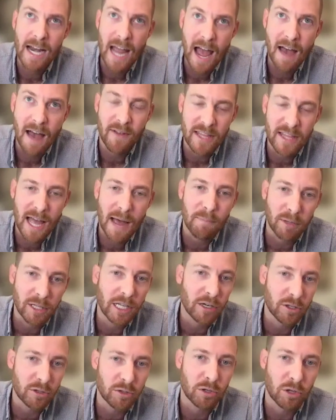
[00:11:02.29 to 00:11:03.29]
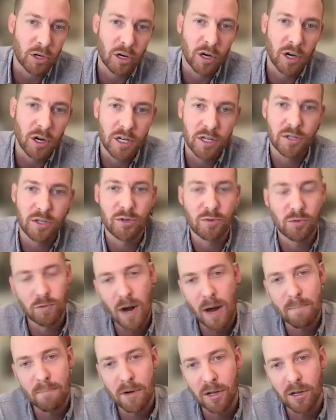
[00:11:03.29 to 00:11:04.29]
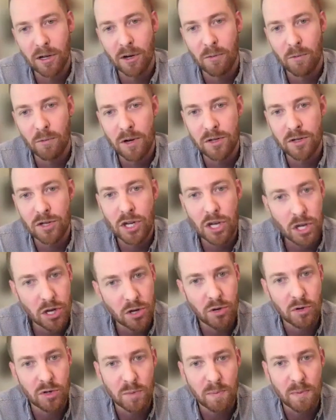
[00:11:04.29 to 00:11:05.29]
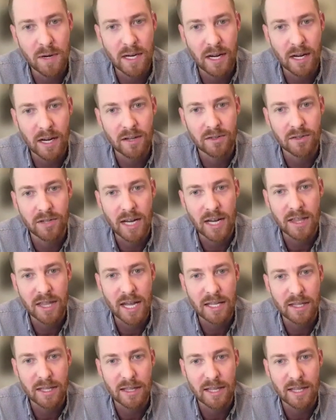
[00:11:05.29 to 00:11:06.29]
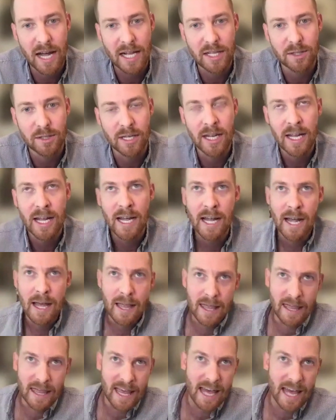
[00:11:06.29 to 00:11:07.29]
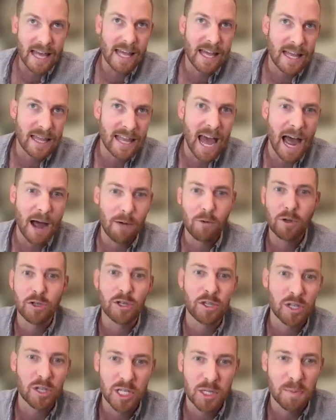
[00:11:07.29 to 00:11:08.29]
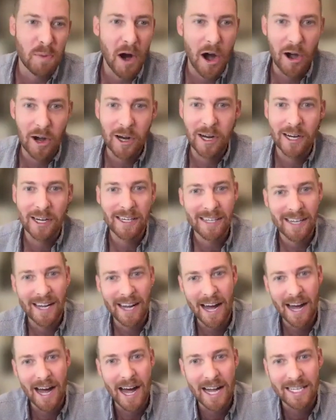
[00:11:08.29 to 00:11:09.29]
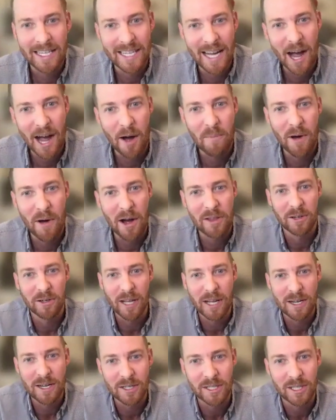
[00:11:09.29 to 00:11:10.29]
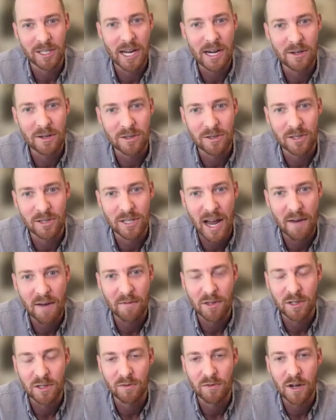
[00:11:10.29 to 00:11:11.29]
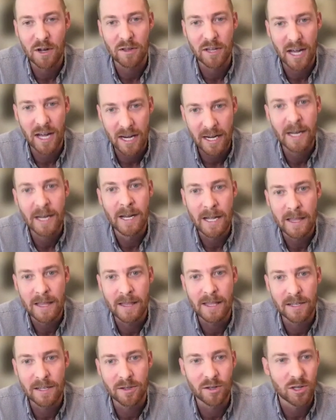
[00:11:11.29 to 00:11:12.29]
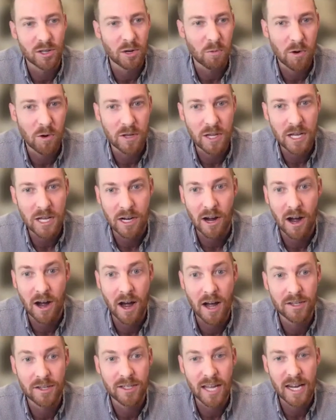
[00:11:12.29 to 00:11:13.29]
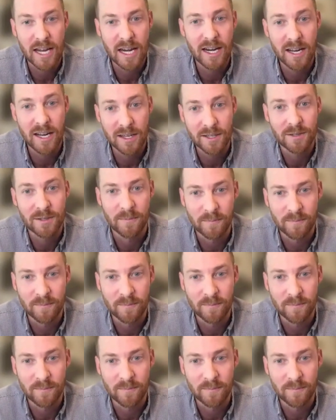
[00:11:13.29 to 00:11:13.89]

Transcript: having that political courage, Rep. Miller, was huge, because I think that that was the spark to help other legislators and staffers feel that this is a worthy cause. And it is.